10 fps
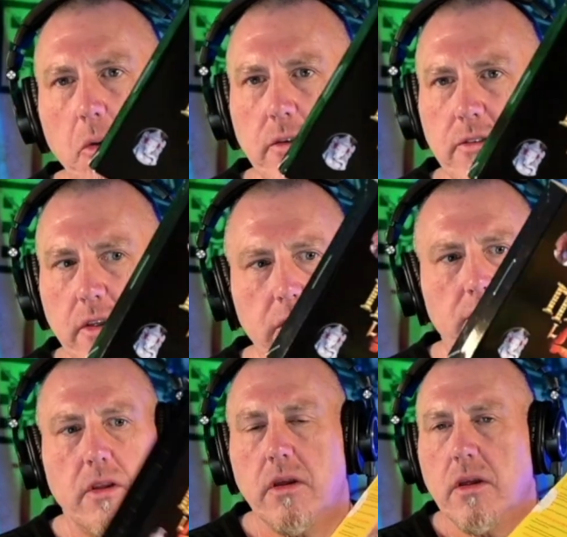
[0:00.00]
Morton's
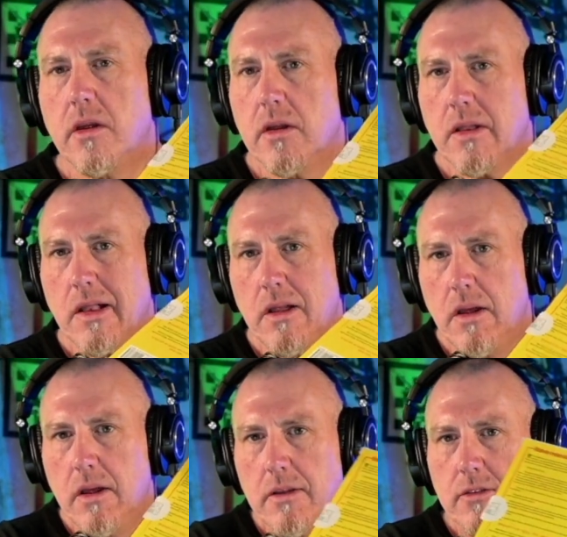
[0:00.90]
List.
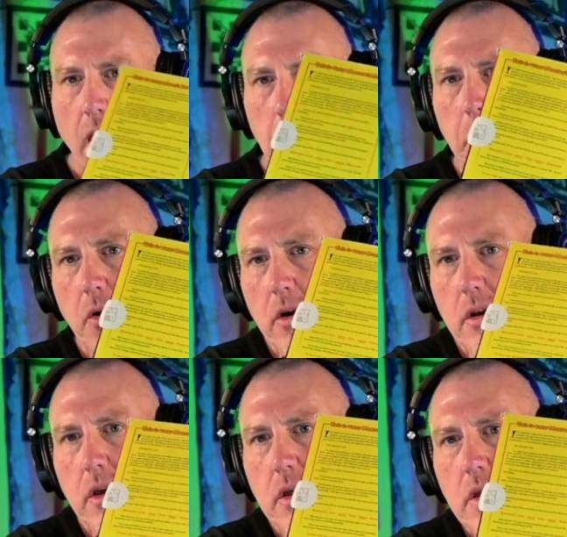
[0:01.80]
It's got a
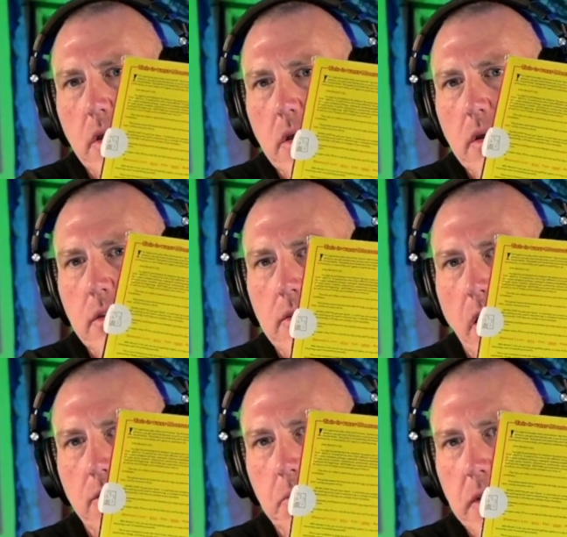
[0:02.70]
book. It's
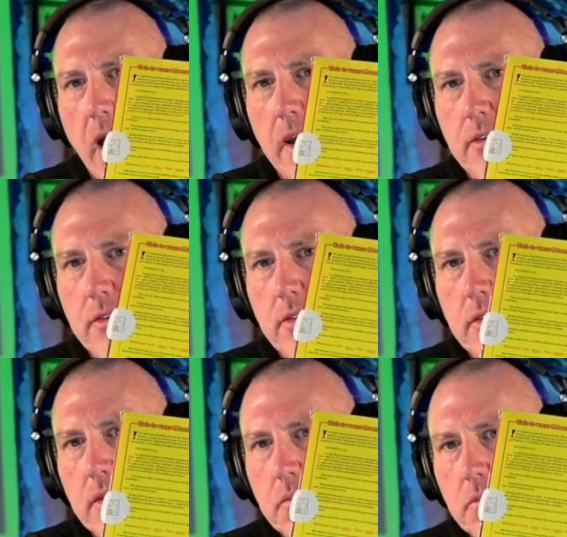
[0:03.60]
got some
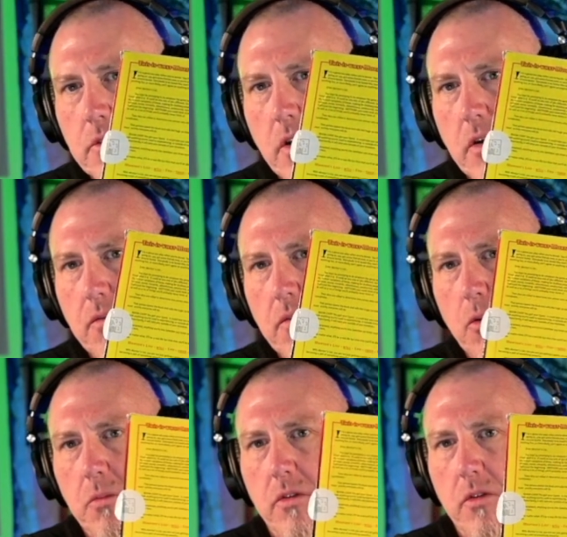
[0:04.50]
dice stuff.
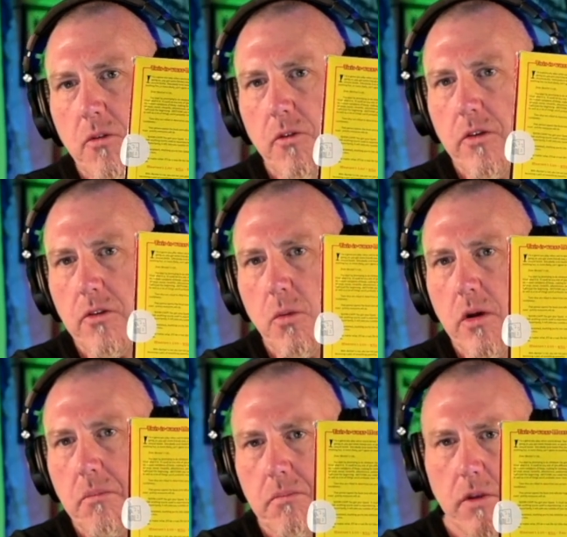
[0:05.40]
Oops, it's over this way.